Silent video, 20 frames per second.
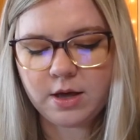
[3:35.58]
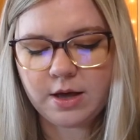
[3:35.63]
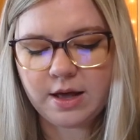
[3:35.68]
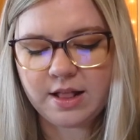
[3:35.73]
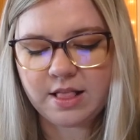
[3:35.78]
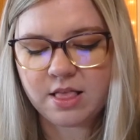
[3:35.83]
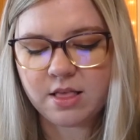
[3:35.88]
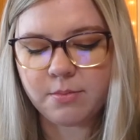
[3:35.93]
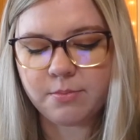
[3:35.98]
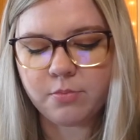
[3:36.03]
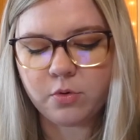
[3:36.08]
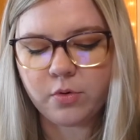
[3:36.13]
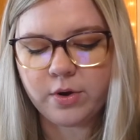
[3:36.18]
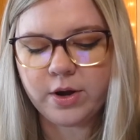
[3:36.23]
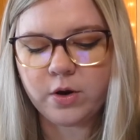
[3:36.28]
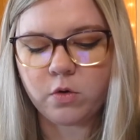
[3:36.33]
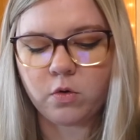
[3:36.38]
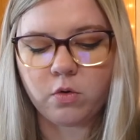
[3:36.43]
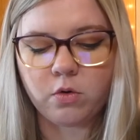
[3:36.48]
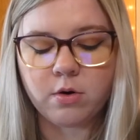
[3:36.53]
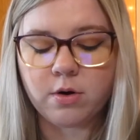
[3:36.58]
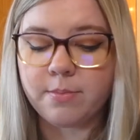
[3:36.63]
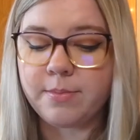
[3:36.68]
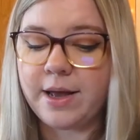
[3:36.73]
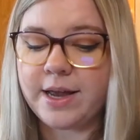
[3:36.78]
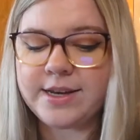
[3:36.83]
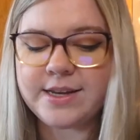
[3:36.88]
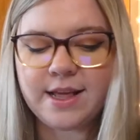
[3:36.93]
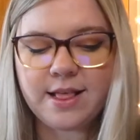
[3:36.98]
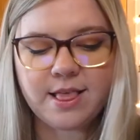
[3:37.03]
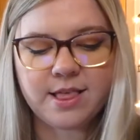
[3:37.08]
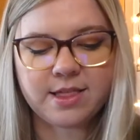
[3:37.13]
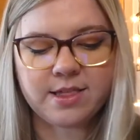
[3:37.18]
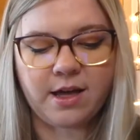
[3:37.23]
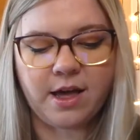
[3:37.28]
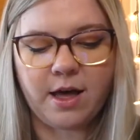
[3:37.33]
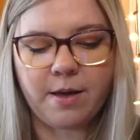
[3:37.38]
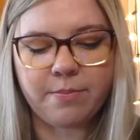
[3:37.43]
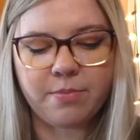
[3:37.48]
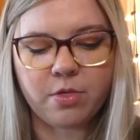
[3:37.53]
at some point, or my
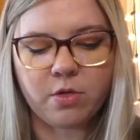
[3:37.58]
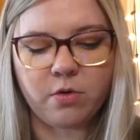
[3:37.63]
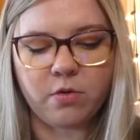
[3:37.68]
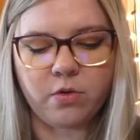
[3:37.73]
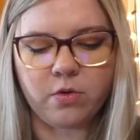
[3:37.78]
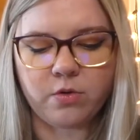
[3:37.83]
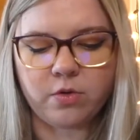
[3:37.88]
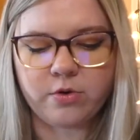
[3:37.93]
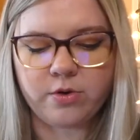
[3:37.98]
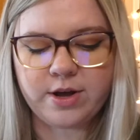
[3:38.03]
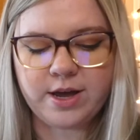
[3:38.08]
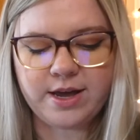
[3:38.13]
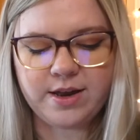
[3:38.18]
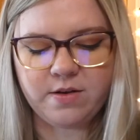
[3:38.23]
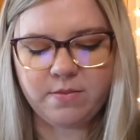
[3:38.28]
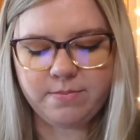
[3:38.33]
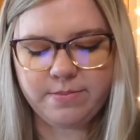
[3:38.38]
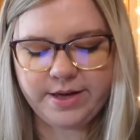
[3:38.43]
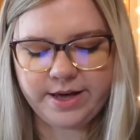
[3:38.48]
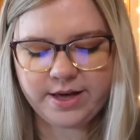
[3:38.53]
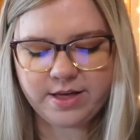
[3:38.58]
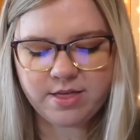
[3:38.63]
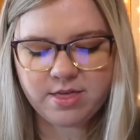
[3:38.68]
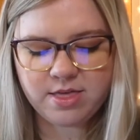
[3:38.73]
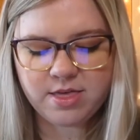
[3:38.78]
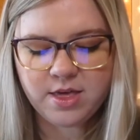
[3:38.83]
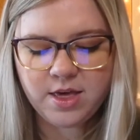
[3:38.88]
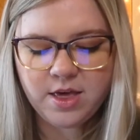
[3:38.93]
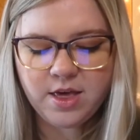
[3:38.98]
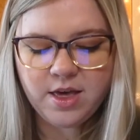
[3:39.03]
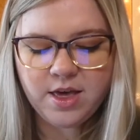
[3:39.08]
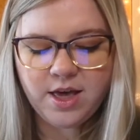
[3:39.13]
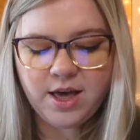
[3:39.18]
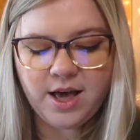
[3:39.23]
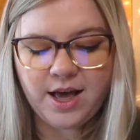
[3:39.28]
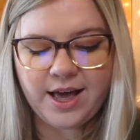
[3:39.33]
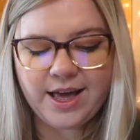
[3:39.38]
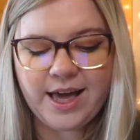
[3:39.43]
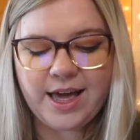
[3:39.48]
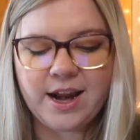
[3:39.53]
desktop. So those are kind of mixed.
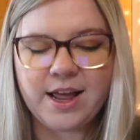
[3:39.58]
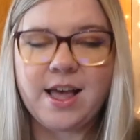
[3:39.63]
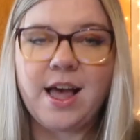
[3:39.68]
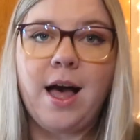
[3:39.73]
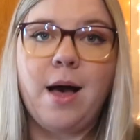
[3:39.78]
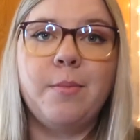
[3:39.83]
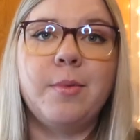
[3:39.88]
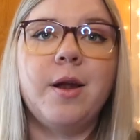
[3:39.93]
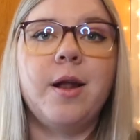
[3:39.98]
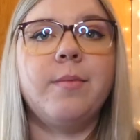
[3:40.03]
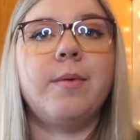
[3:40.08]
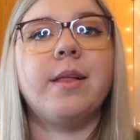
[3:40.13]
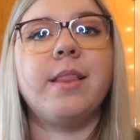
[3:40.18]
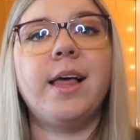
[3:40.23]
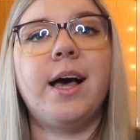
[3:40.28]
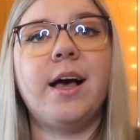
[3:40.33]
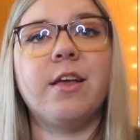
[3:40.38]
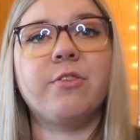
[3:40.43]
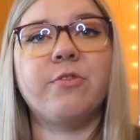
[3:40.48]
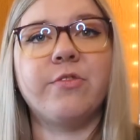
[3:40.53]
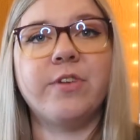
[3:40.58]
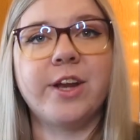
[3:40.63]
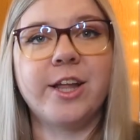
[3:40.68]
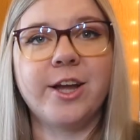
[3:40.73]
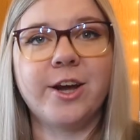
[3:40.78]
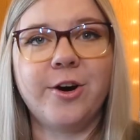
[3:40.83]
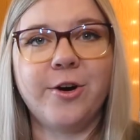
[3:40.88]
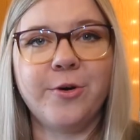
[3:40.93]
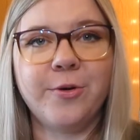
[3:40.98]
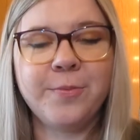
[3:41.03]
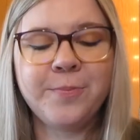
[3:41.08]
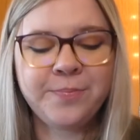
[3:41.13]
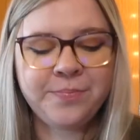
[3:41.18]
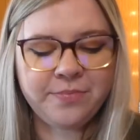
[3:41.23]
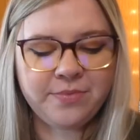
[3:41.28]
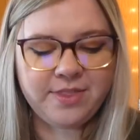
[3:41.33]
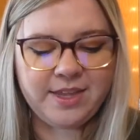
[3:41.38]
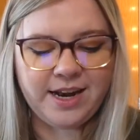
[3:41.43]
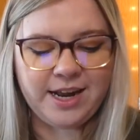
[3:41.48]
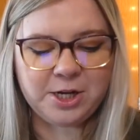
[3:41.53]
I got a comment on my last video
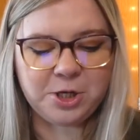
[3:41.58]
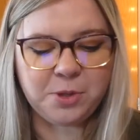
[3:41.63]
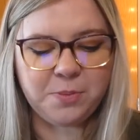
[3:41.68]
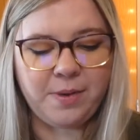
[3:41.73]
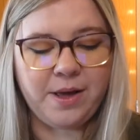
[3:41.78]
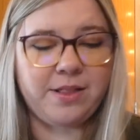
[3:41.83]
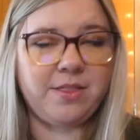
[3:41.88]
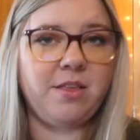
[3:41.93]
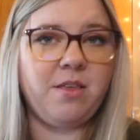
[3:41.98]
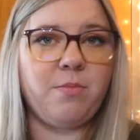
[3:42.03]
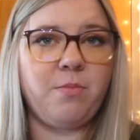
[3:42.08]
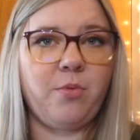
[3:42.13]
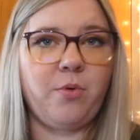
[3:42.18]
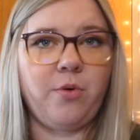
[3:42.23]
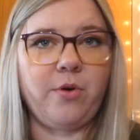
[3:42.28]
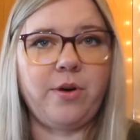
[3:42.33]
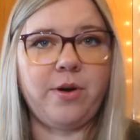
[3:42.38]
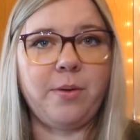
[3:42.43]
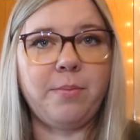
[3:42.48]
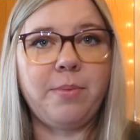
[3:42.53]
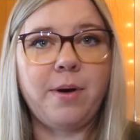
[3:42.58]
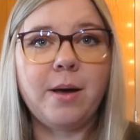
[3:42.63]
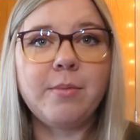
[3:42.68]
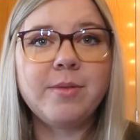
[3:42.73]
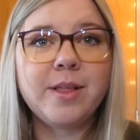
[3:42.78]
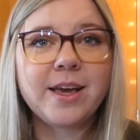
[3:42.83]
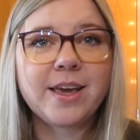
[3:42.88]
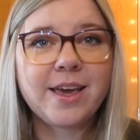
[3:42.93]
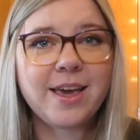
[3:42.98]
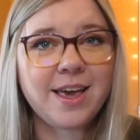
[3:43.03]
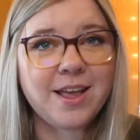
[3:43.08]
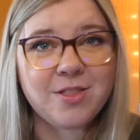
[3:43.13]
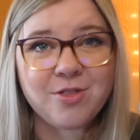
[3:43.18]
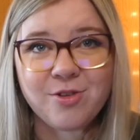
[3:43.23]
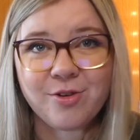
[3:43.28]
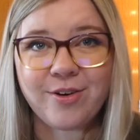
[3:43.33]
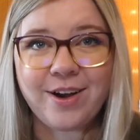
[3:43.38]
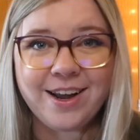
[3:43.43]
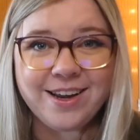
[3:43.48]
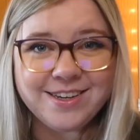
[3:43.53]
that I should make this board public, and
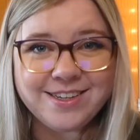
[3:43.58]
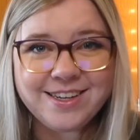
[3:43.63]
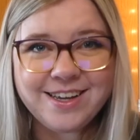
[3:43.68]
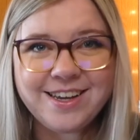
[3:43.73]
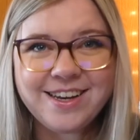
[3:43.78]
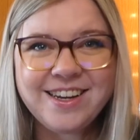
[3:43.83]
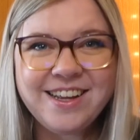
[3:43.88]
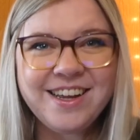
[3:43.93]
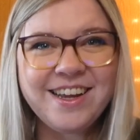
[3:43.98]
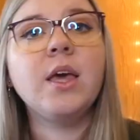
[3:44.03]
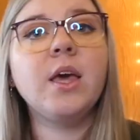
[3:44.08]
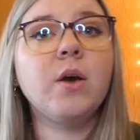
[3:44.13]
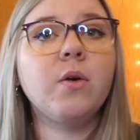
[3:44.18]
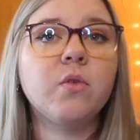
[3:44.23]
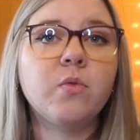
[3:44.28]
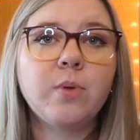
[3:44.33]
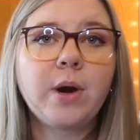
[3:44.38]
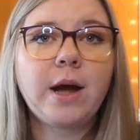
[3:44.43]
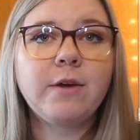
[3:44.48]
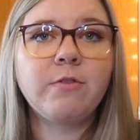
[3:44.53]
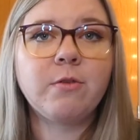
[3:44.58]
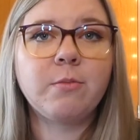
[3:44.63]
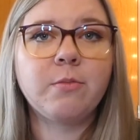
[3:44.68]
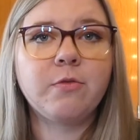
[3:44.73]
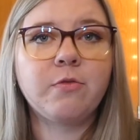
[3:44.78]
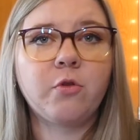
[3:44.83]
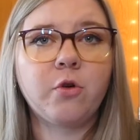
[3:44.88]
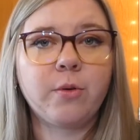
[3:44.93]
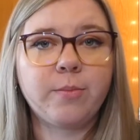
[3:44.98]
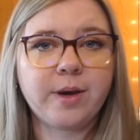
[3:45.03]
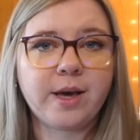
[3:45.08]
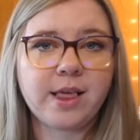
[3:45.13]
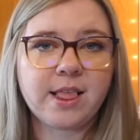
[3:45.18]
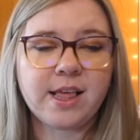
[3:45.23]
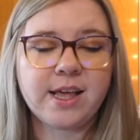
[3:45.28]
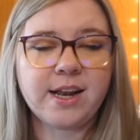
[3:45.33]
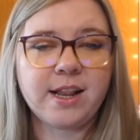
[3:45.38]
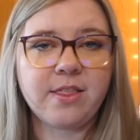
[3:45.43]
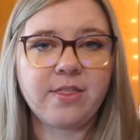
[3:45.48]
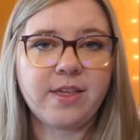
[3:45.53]
so I did. It was private before because
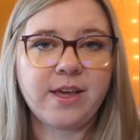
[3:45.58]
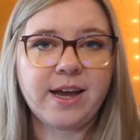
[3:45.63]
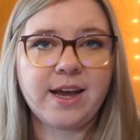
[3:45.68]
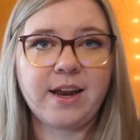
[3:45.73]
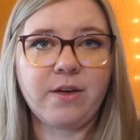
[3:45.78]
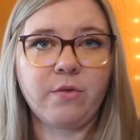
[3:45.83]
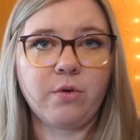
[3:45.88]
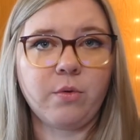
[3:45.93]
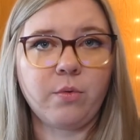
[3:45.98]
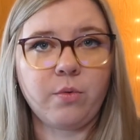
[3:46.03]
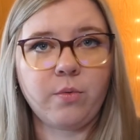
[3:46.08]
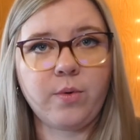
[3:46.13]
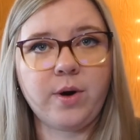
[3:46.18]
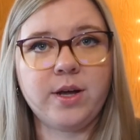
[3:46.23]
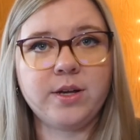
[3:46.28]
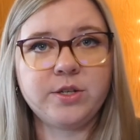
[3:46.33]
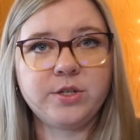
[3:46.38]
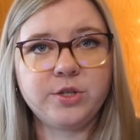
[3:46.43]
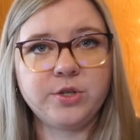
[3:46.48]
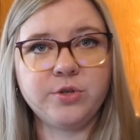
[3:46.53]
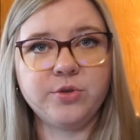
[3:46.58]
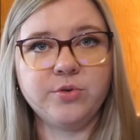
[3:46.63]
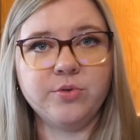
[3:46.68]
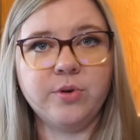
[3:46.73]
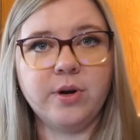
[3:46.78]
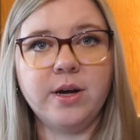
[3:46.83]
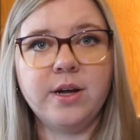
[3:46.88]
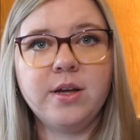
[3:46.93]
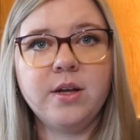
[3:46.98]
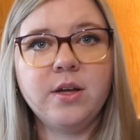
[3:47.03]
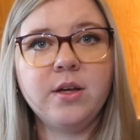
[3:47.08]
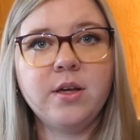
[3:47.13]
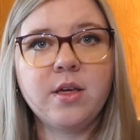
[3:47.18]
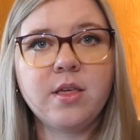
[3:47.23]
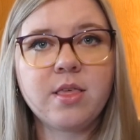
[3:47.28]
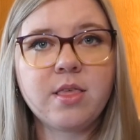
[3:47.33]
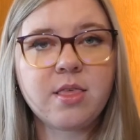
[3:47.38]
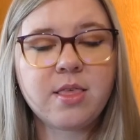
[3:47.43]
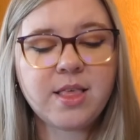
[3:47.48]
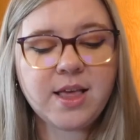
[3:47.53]
I didn't think anyone would want to
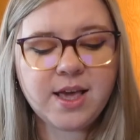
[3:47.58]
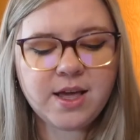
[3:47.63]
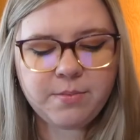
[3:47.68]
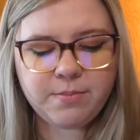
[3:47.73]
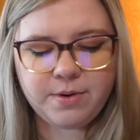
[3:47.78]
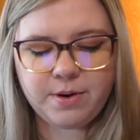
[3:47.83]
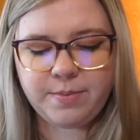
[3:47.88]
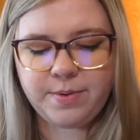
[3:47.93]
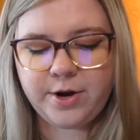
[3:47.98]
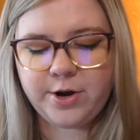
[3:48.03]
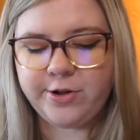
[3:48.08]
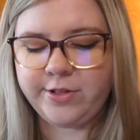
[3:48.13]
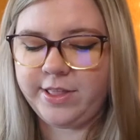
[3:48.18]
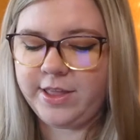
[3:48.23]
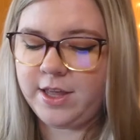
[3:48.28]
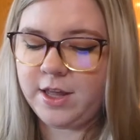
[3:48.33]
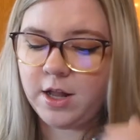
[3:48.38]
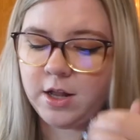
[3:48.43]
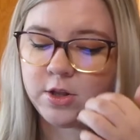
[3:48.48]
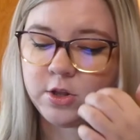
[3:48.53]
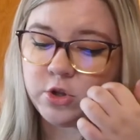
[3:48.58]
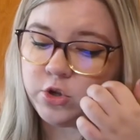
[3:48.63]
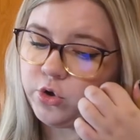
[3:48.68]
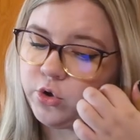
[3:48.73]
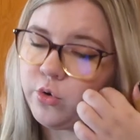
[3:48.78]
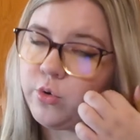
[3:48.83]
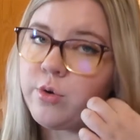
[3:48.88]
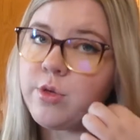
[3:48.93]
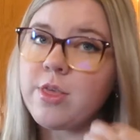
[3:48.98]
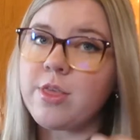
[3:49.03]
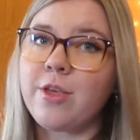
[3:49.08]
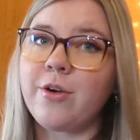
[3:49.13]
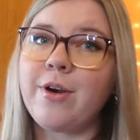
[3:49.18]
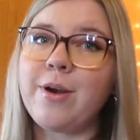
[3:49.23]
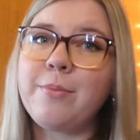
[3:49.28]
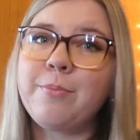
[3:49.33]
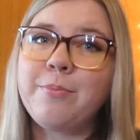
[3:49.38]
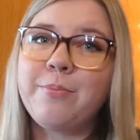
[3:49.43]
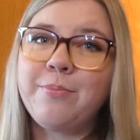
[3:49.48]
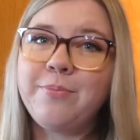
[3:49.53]
see it, but apparently y'all do, so
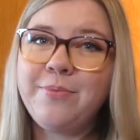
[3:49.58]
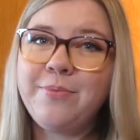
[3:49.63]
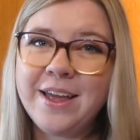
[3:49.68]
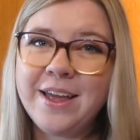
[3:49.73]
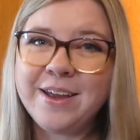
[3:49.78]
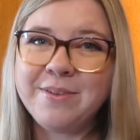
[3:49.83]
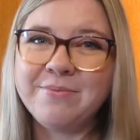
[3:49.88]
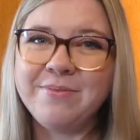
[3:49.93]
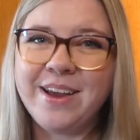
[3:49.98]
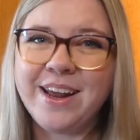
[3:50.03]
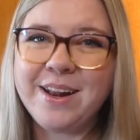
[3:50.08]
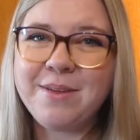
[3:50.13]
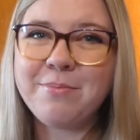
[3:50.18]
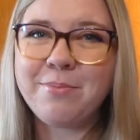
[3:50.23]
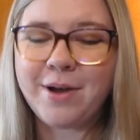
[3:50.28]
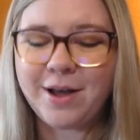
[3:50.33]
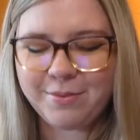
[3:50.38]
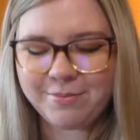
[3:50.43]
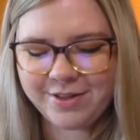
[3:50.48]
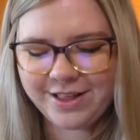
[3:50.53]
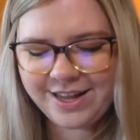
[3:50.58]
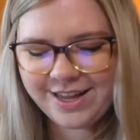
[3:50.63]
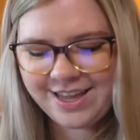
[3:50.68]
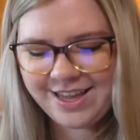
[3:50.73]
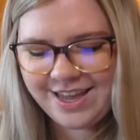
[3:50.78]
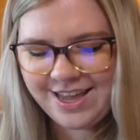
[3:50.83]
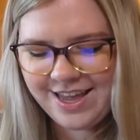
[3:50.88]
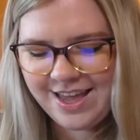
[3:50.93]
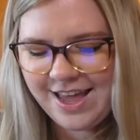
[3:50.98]
I made it public.